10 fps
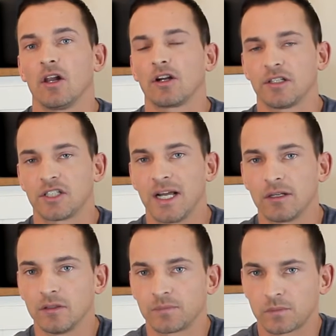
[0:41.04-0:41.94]
lot on the
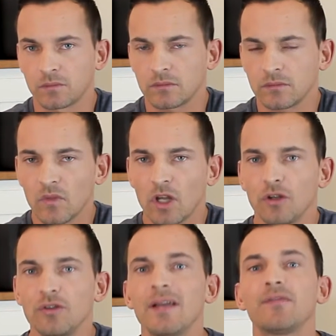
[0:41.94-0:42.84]
channel.
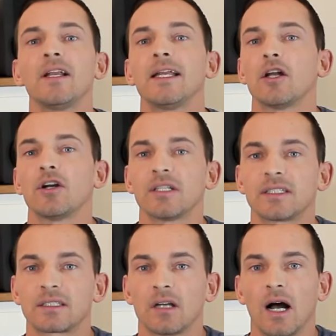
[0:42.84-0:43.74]
You definitely
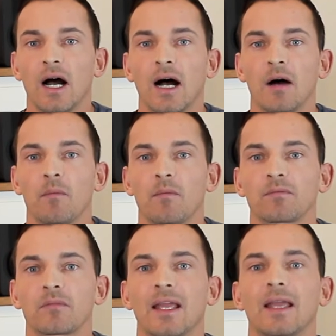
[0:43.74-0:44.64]
notice um,
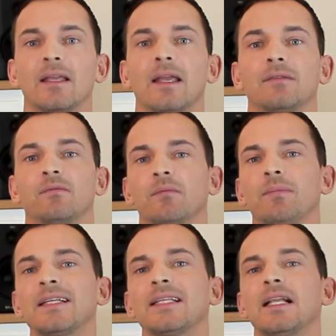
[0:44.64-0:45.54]

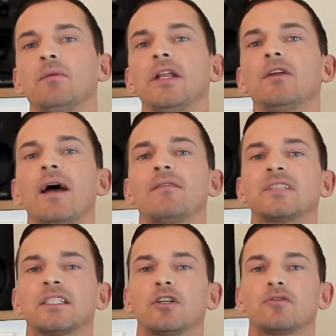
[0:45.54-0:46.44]
basically when you have
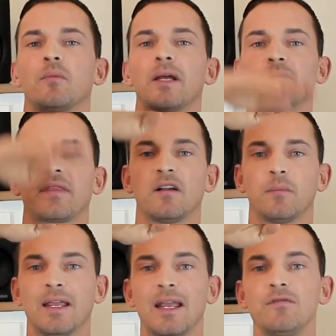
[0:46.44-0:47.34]
testosterone replacement
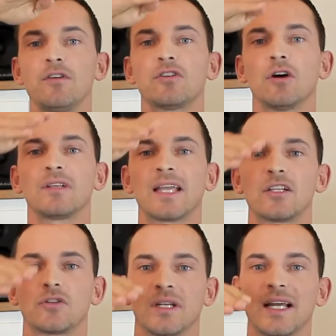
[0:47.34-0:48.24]
therapy, if you don't
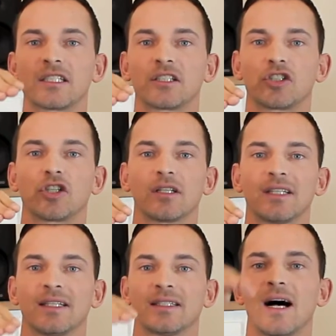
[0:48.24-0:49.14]
get your next
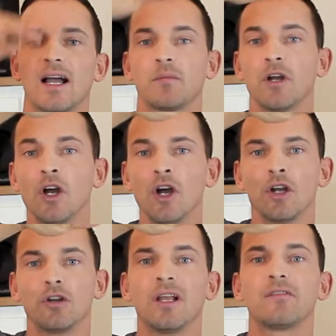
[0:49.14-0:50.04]
shot in time,
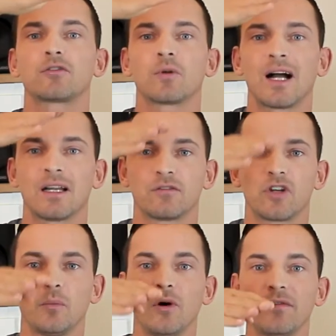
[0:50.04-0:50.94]
your levels will kind of
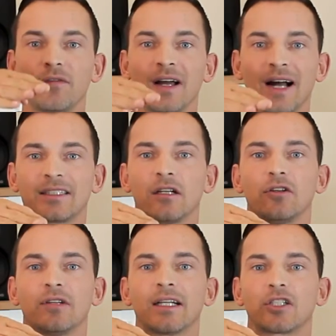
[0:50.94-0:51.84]
drop off until
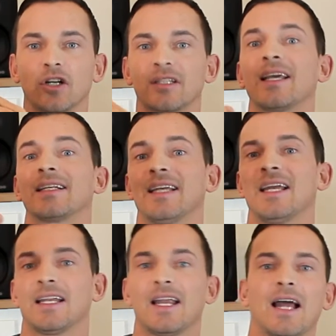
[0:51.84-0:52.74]
your next shot kicks
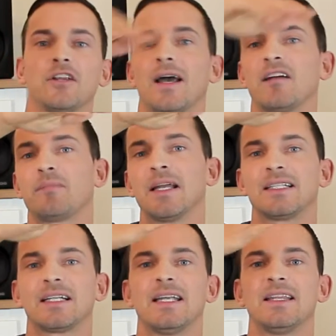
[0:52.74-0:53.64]
in. And you have
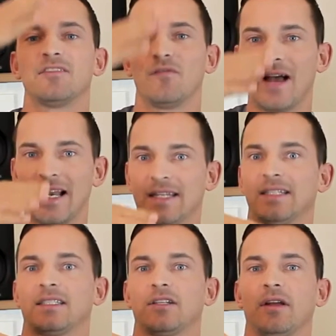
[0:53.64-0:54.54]
basically these
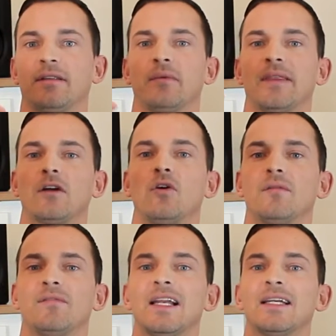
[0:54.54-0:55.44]
valleys, they call
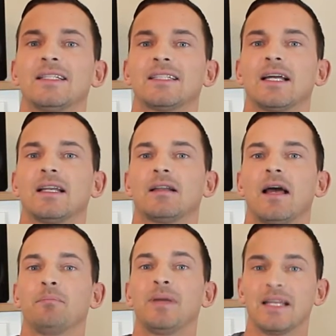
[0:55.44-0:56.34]
them valleys and,
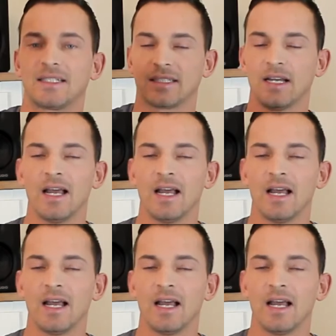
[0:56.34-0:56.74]
and peaks.